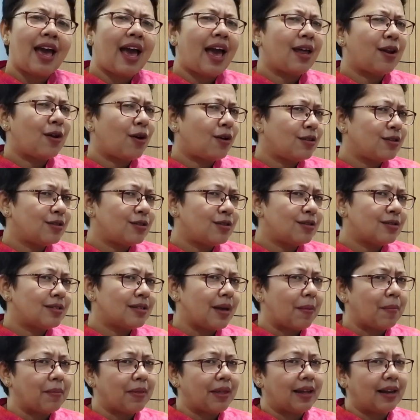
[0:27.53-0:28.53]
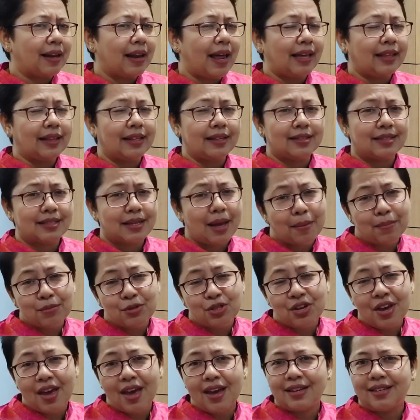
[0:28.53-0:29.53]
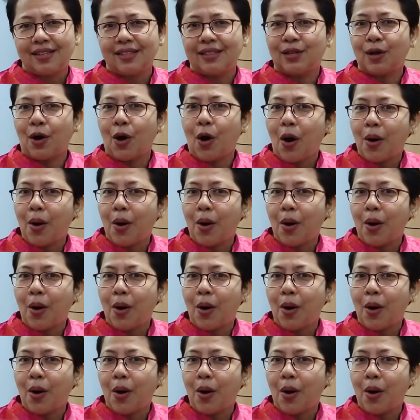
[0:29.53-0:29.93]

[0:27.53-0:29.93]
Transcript: and also something like the subject and the